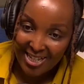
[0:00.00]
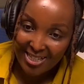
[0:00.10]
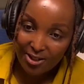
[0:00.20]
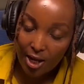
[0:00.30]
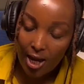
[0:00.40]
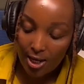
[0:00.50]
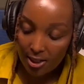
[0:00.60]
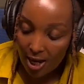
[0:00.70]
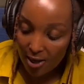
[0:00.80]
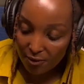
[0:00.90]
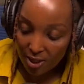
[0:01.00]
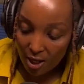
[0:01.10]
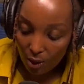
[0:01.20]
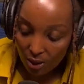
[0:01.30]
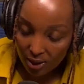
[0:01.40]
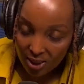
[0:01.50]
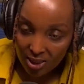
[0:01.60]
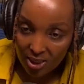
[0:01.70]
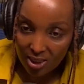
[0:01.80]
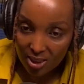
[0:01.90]
So, and after all
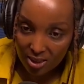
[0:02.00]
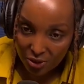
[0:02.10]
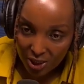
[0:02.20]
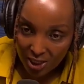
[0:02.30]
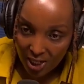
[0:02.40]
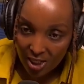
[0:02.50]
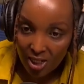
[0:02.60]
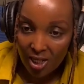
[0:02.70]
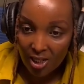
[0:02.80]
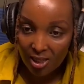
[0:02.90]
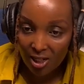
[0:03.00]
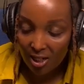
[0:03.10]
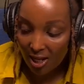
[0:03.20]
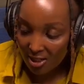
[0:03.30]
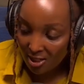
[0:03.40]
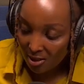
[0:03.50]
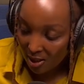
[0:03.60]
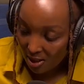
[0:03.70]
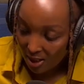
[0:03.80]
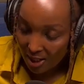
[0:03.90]
this is treated, the
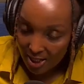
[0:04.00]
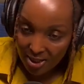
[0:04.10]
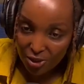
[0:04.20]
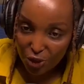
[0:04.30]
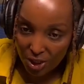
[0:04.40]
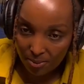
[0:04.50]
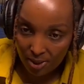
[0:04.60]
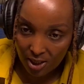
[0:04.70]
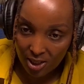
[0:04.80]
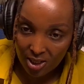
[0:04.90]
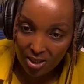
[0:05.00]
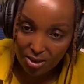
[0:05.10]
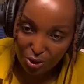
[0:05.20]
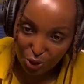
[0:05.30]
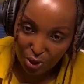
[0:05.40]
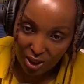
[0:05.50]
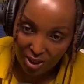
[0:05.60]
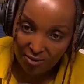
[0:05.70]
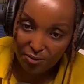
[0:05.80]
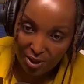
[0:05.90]
last chamber is usually
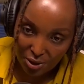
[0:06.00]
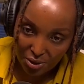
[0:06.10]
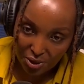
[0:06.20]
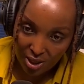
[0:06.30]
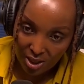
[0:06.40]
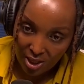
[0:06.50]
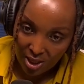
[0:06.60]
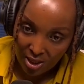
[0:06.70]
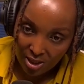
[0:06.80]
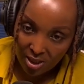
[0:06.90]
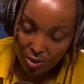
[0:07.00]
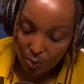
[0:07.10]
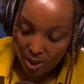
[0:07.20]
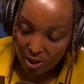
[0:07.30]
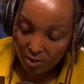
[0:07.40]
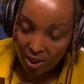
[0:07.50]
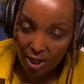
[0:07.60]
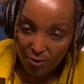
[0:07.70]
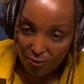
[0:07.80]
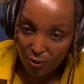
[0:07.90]
the French drain. Okay. This is where now the
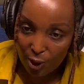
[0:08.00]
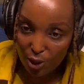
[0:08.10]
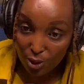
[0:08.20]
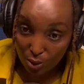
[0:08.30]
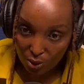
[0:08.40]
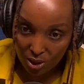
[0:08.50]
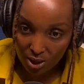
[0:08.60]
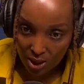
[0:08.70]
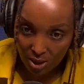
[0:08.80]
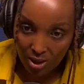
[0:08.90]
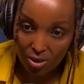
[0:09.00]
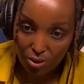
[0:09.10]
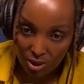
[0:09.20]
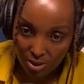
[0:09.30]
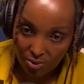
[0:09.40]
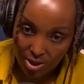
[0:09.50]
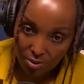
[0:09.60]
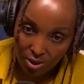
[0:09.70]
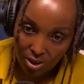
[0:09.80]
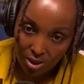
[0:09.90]
effluent soaks in to the
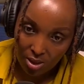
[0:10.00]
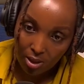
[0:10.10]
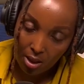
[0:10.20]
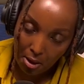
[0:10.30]
ground. Mm-hmm. Yeah.